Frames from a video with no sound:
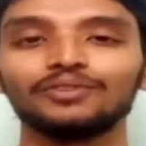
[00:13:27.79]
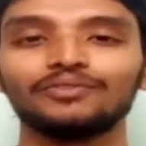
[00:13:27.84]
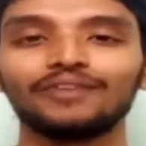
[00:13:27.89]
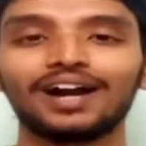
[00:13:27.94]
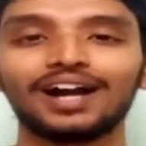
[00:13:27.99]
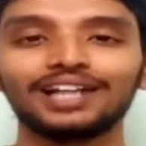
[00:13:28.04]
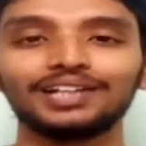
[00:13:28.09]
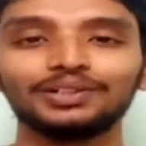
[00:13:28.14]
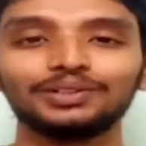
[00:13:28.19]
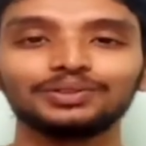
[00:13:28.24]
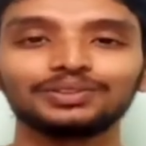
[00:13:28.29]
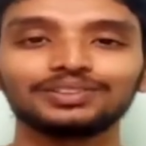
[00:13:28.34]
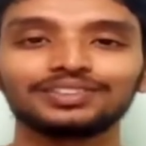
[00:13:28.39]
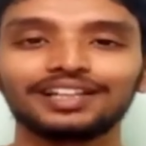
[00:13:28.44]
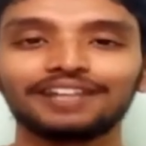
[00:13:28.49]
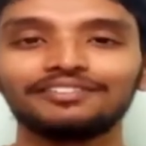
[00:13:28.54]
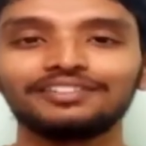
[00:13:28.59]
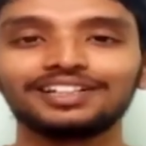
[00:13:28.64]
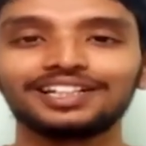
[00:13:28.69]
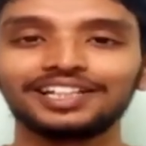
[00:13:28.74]
values.
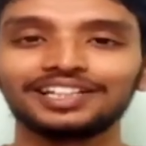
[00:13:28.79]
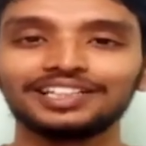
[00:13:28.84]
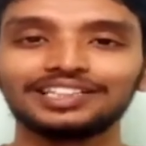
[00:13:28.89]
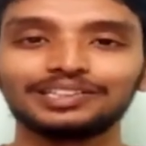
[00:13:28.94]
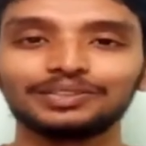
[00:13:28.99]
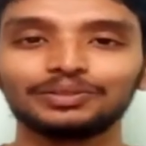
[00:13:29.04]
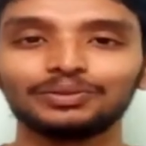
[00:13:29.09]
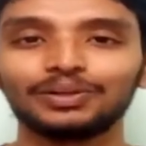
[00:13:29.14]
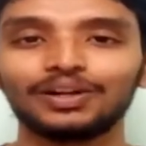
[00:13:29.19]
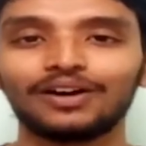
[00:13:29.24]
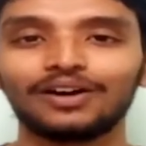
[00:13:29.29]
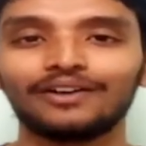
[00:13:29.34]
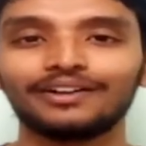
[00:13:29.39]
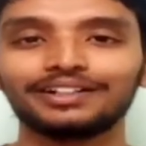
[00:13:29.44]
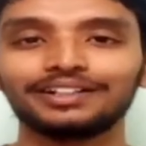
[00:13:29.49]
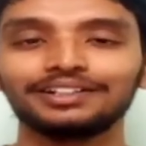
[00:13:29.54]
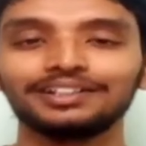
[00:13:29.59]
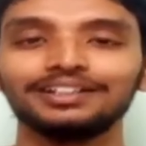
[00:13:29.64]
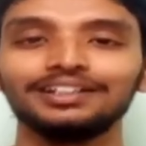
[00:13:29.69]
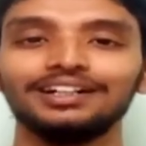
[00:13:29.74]
They will teach you a
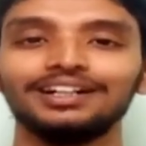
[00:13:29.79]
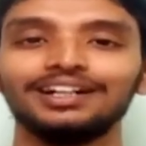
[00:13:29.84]
lot in